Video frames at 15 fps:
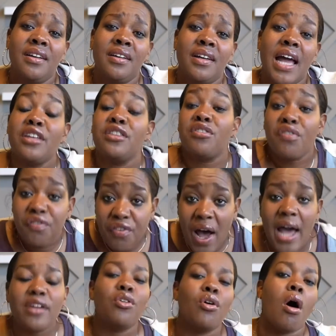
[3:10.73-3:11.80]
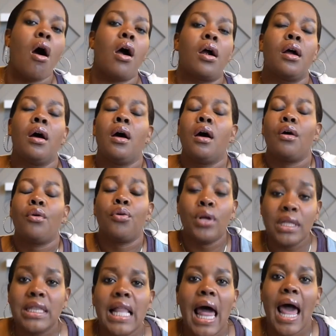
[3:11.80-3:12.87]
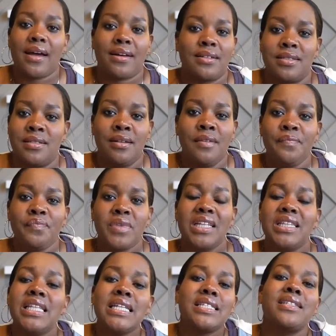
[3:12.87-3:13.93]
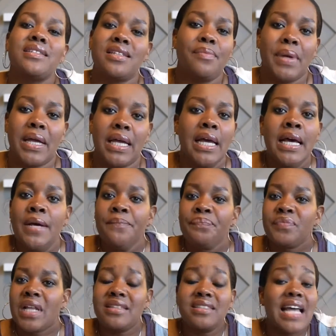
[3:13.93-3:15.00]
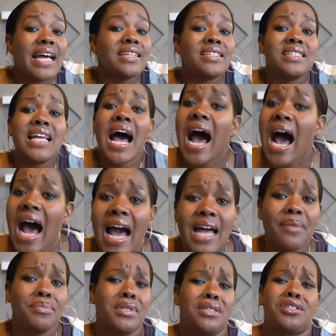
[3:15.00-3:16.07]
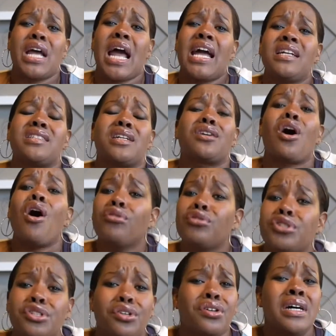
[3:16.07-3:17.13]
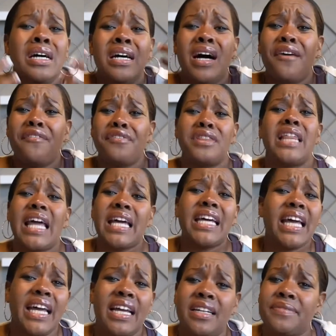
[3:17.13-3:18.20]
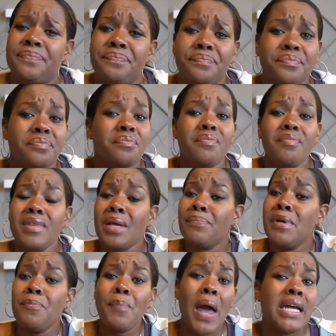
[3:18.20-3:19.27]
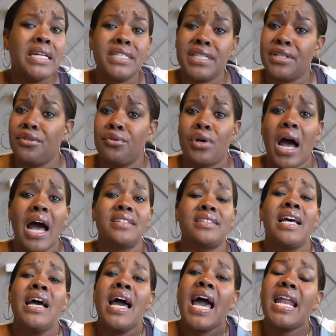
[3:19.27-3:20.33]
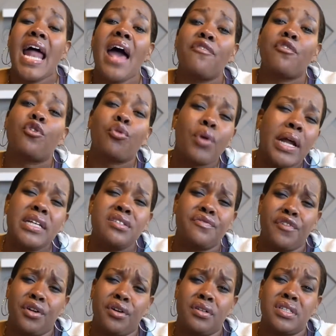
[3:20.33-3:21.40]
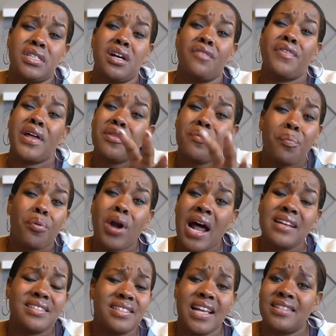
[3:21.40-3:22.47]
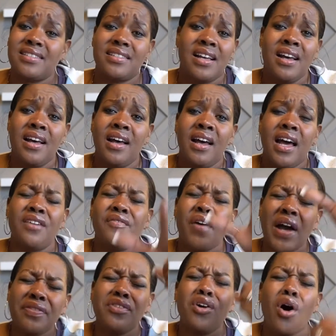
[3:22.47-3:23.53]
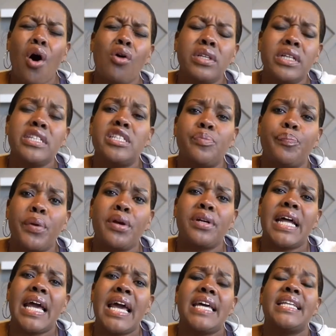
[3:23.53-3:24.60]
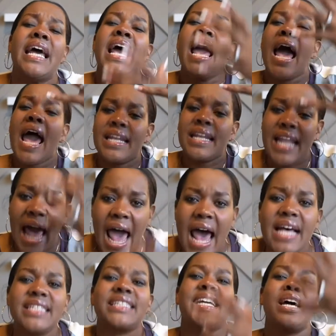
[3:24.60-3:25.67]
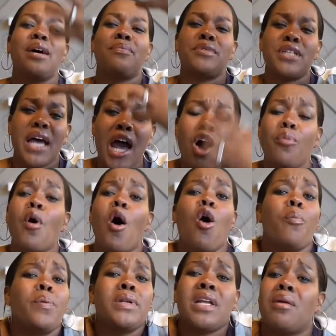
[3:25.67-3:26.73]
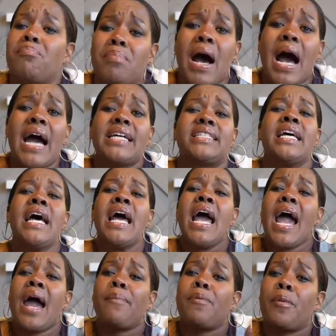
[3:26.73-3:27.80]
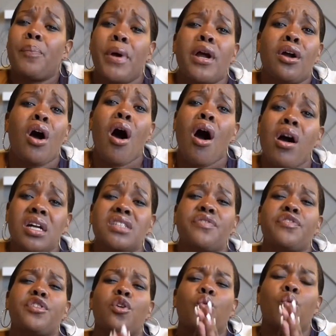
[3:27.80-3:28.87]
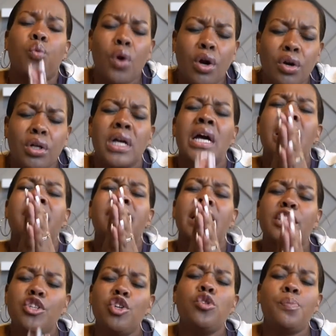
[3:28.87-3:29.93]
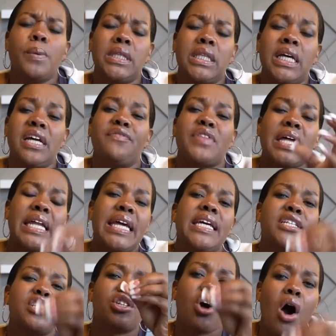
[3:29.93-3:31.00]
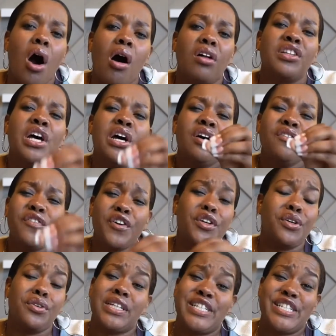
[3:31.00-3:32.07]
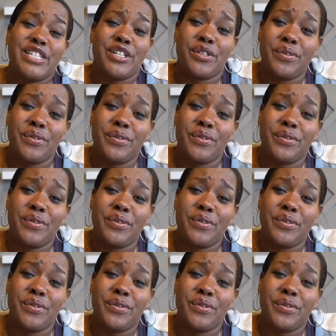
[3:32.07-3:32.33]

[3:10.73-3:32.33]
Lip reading: And the final R: relax. Listen to me. It takes time to change a culture of thinking. Be patient, you guys, and have grace for yourself in the process. Invite the Holy Spirit in and ask Him to help open up minds and prepare hearts for the work that you believe that He has called for you to do.